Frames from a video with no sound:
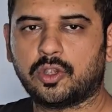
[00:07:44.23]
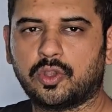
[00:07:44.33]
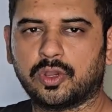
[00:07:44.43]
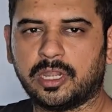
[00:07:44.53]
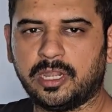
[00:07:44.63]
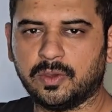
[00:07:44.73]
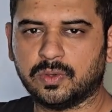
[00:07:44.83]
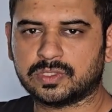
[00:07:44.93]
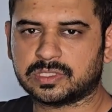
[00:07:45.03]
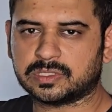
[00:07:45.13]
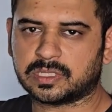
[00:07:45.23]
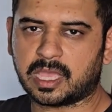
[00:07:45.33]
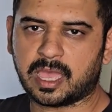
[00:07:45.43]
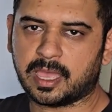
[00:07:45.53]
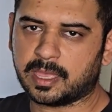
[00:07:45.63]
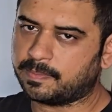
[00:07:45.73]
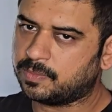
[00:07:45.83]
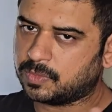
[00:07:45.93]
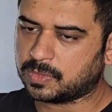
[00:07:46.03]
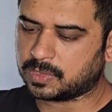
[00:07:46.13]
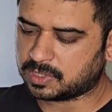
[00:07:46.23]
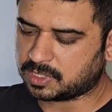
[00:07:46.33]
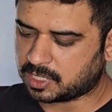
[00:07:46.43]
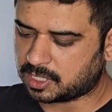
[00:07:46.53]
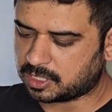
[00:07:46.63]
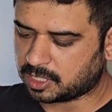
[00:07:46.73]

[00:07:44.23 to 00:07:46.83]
to reduce the